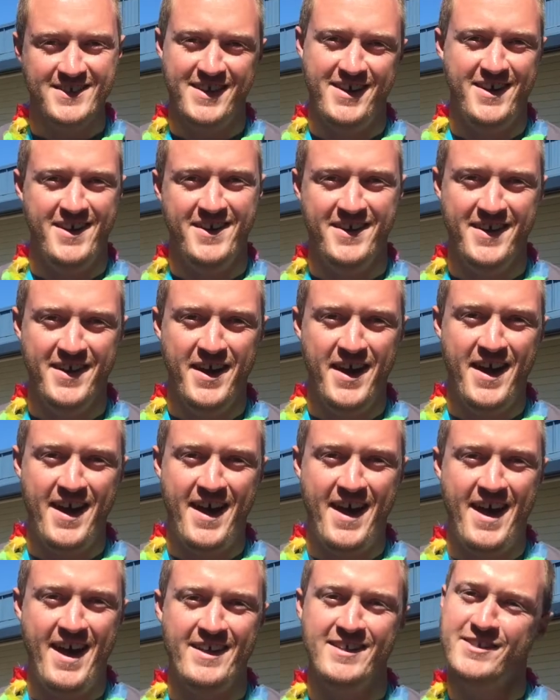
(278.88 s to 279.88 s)
Sarah,
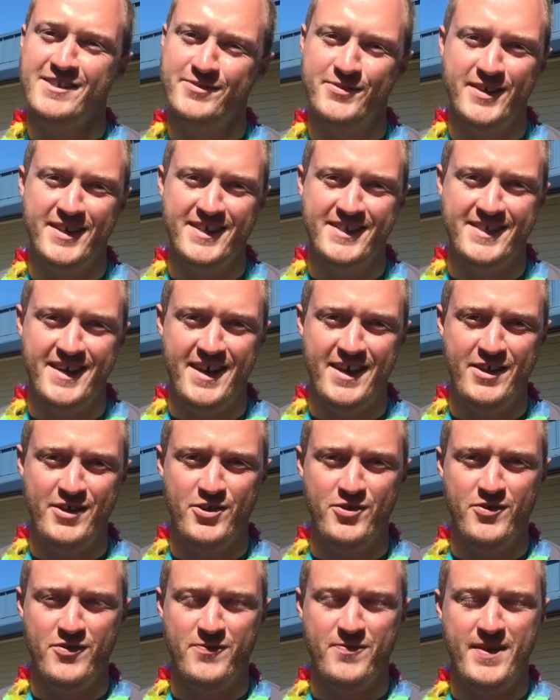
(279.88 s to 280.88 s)
I uh, just wanted to say
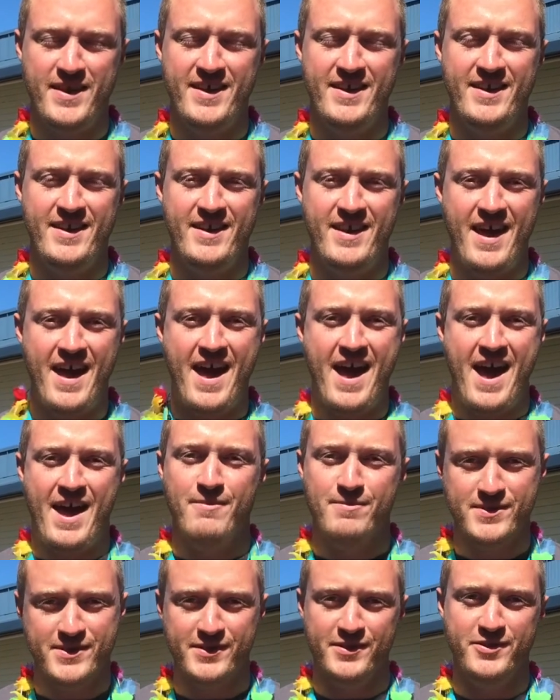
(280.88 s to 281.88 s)
you have been an
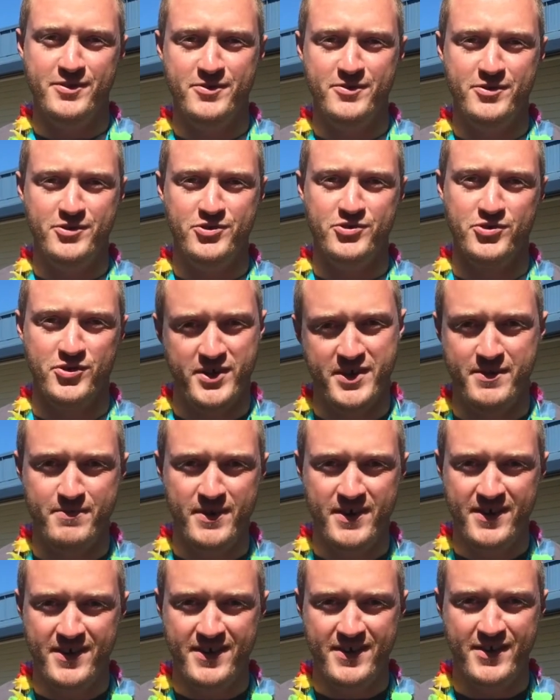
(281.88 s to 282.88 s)
absolute
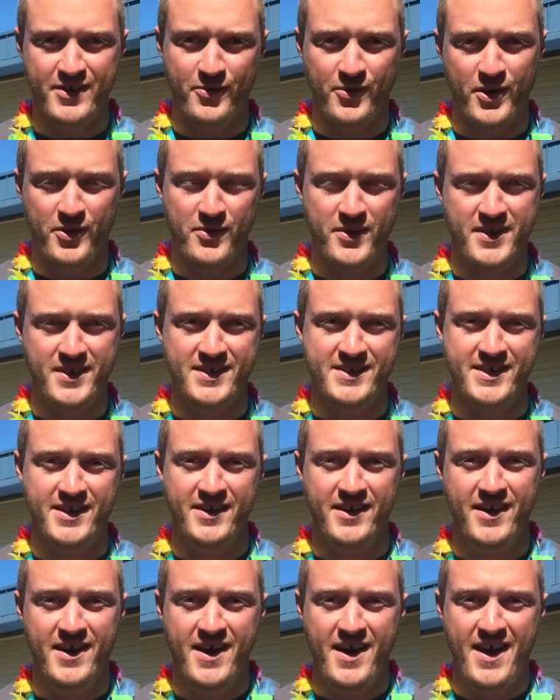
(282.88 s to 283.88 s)
dream to work with this
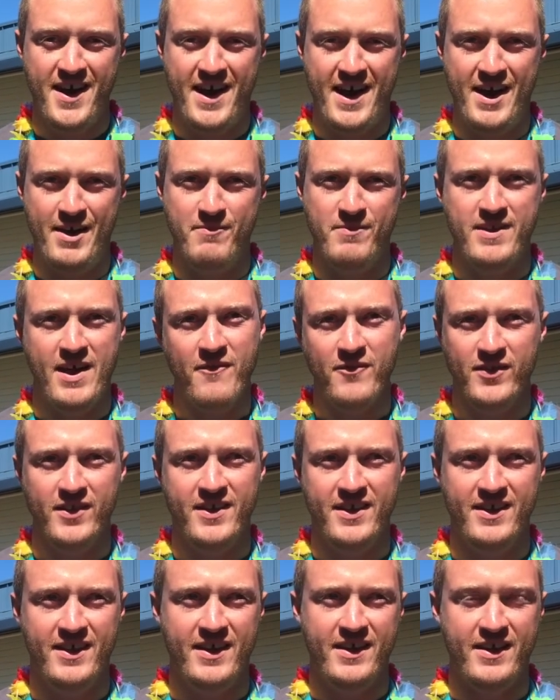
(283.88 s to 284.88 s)
year. Uh,
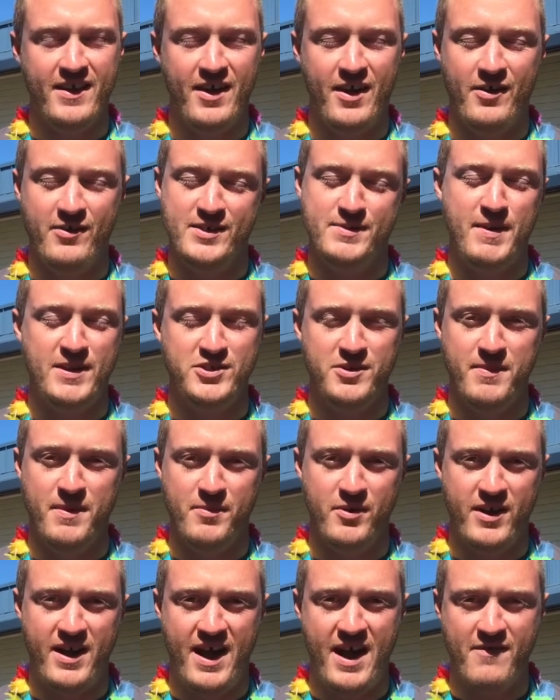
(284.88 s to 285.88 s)
definitely like a special
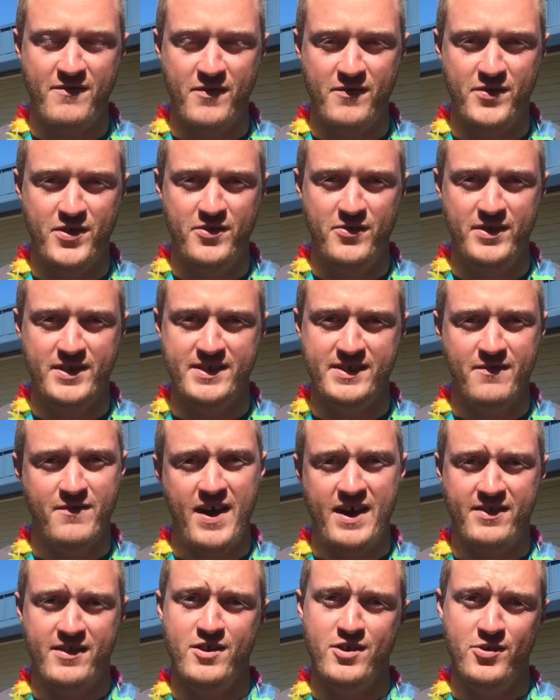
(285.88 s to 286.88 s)
memory I have of you is the
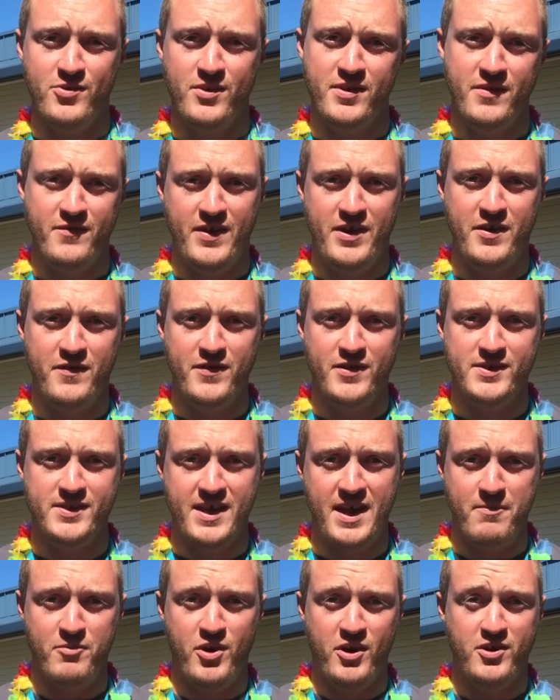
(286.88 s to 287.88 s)
fact that you were the very first
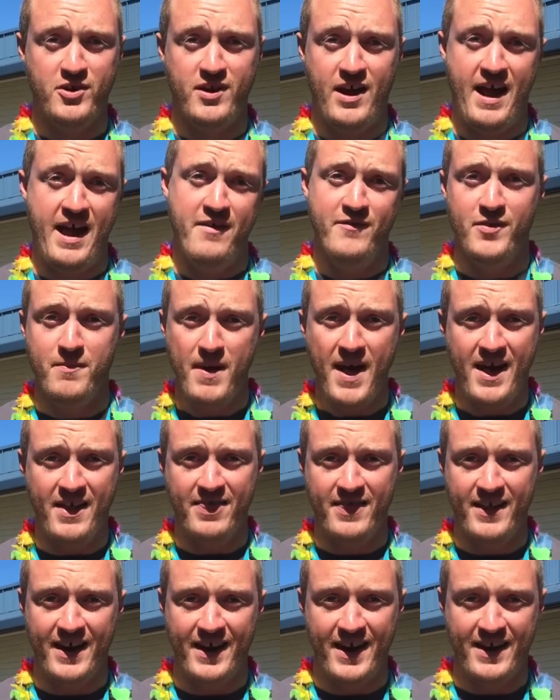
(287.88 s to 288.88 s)
camp director I ever met
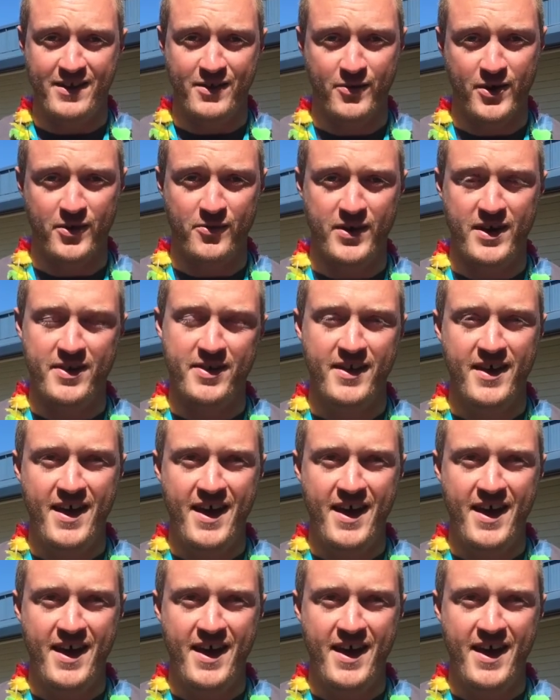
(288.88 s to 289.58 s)
that I got to work with.